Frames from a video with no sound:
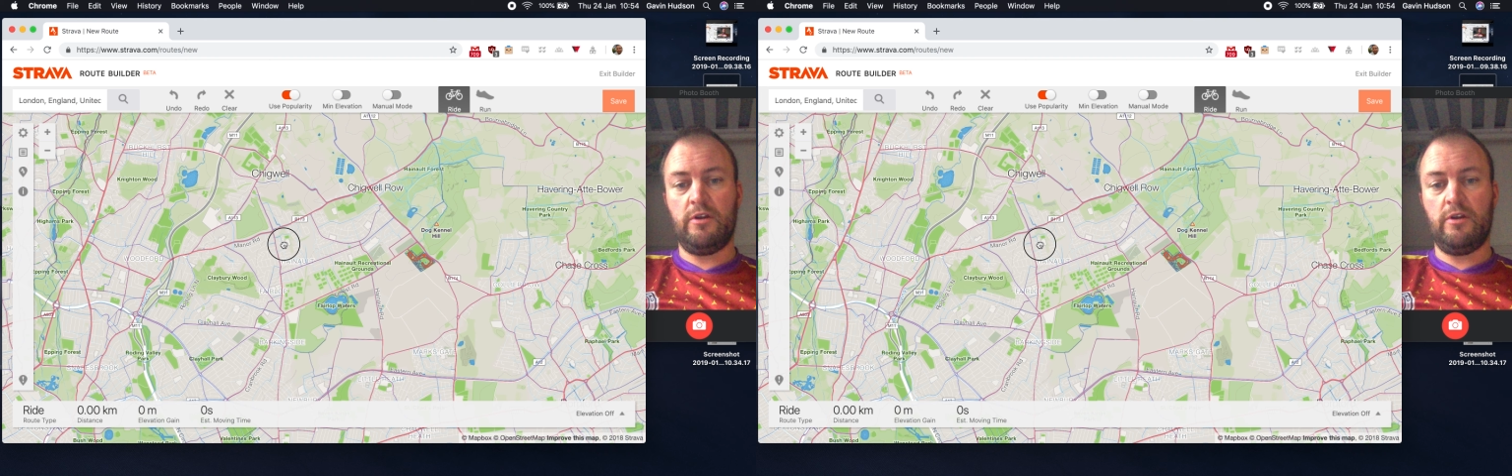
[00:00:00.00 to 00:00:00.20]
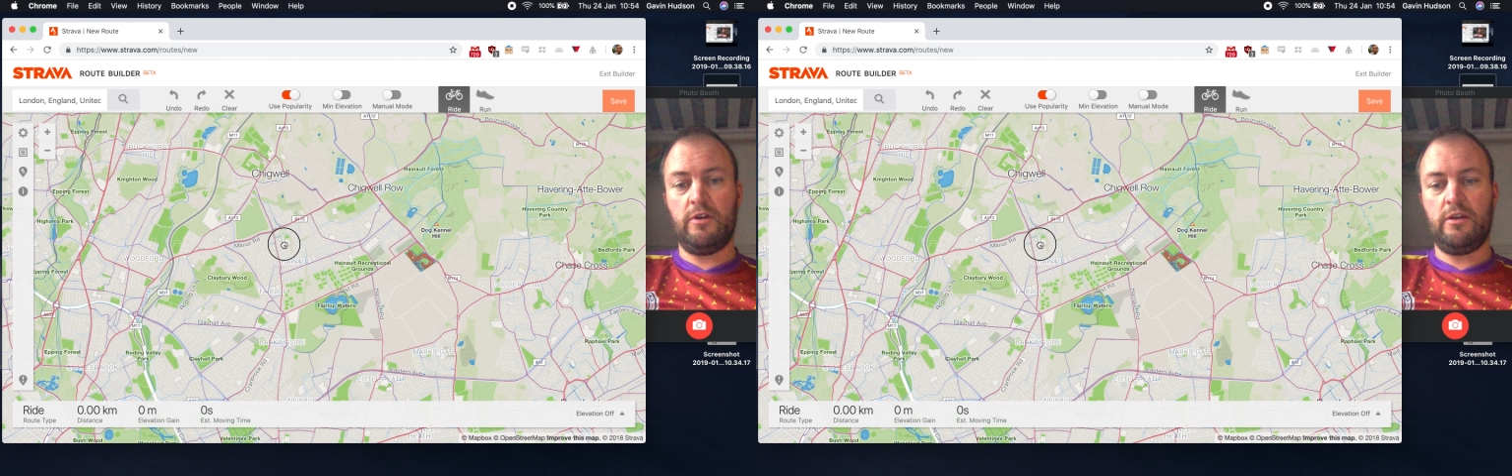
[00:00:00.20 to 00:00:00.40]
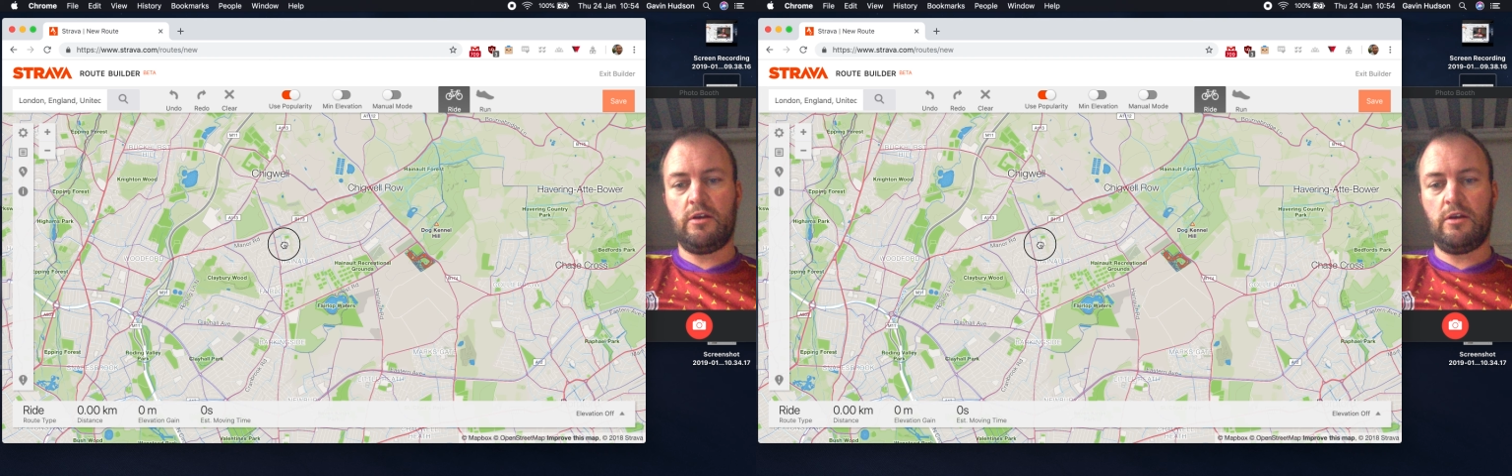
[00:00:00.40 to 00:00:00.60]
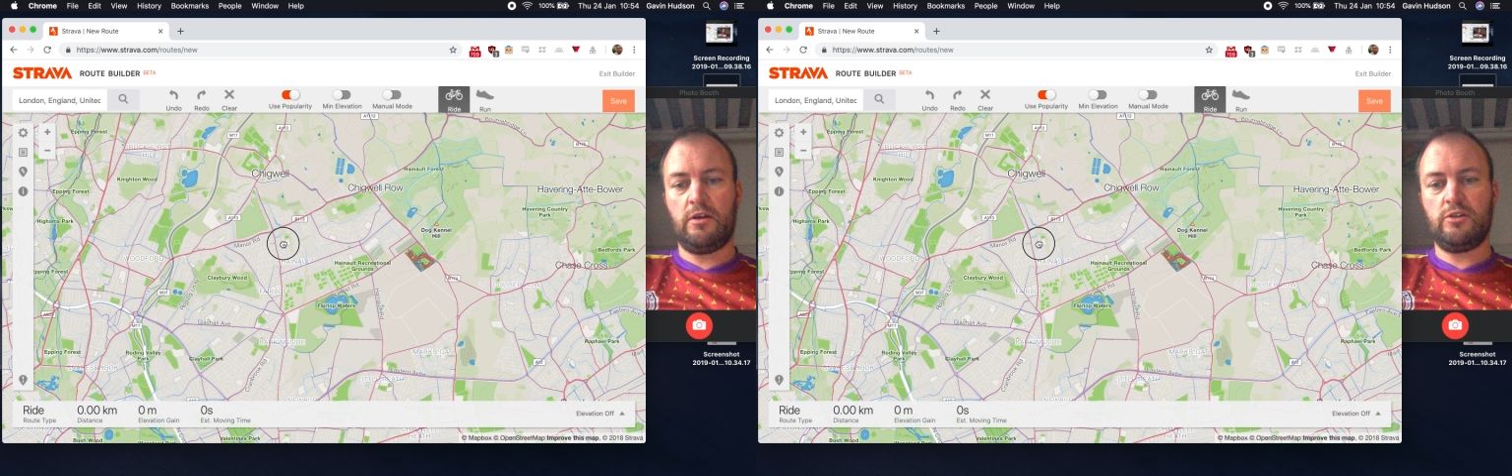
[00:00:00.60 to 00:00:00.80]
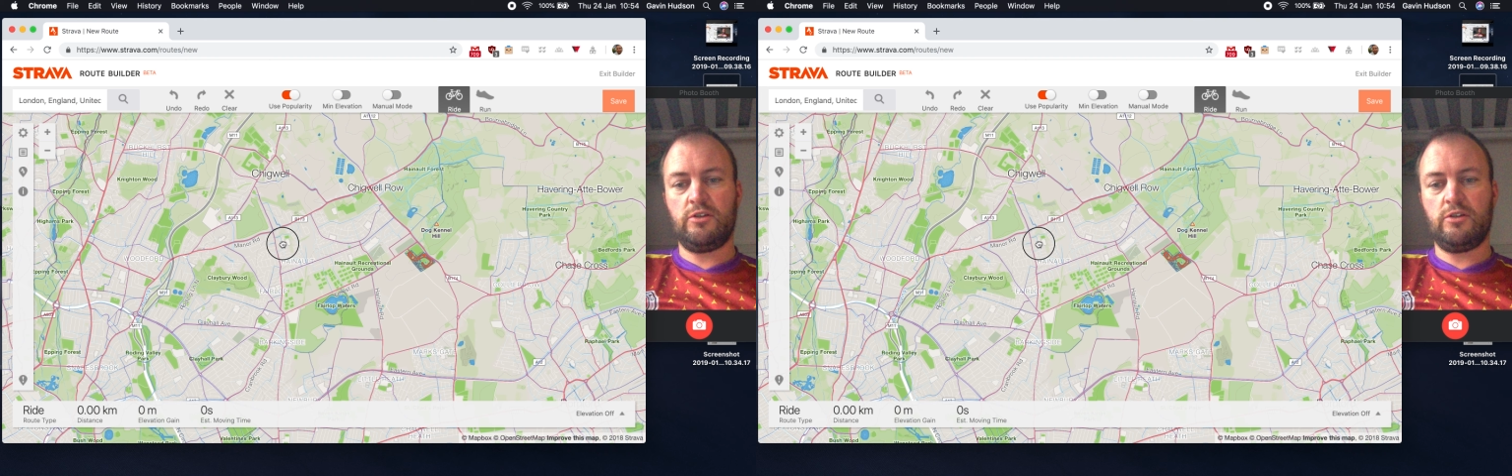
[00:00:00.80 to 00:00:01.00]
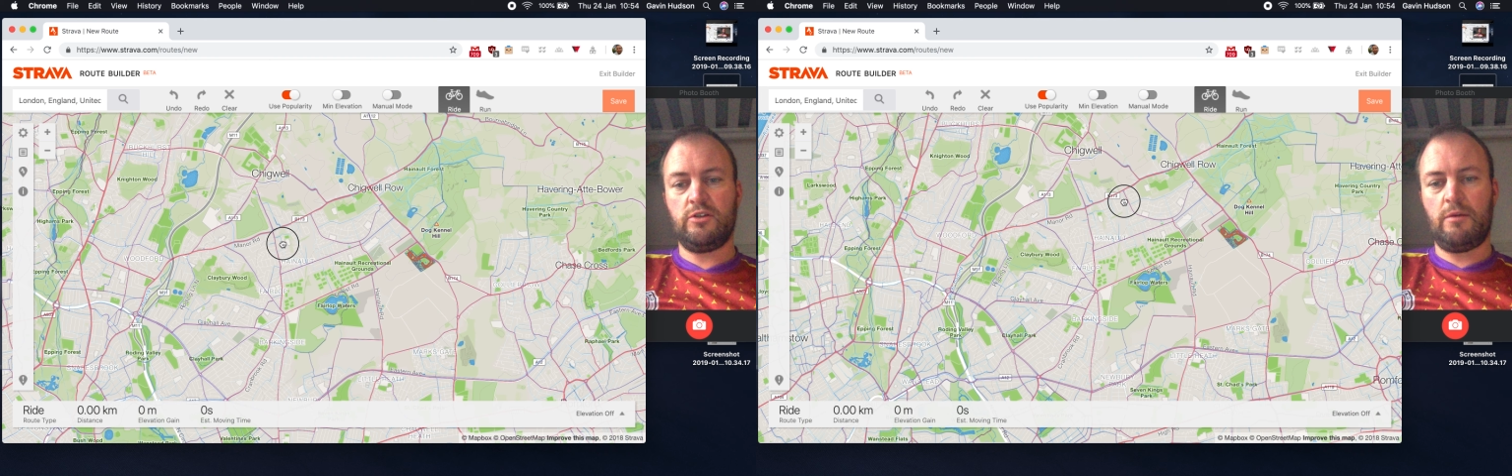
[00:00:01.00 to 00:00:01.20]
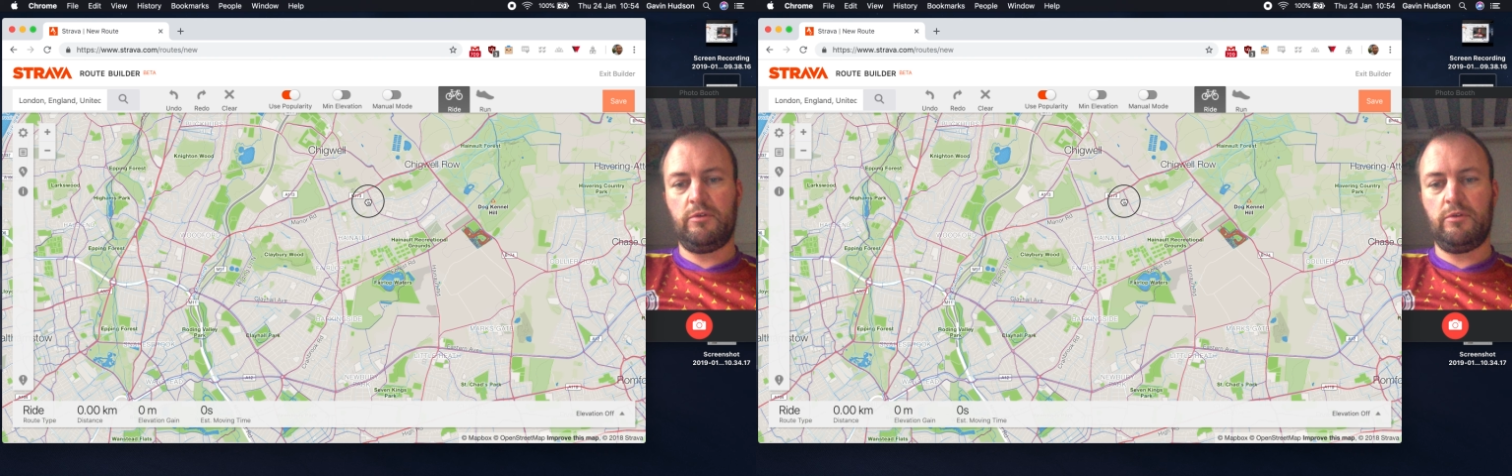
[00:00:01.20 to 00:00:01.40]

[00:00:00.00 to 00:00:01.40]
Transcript: and I'll show you an example of